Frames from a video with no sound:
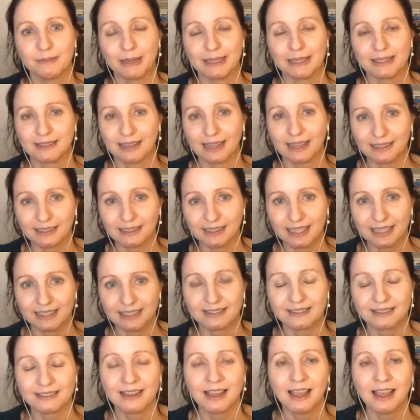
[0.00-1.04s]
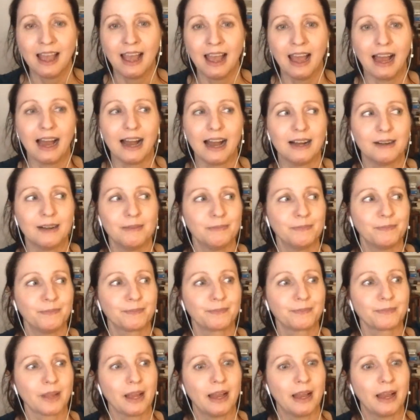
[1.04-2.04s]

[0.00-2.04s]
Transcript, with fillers: bestseller list um,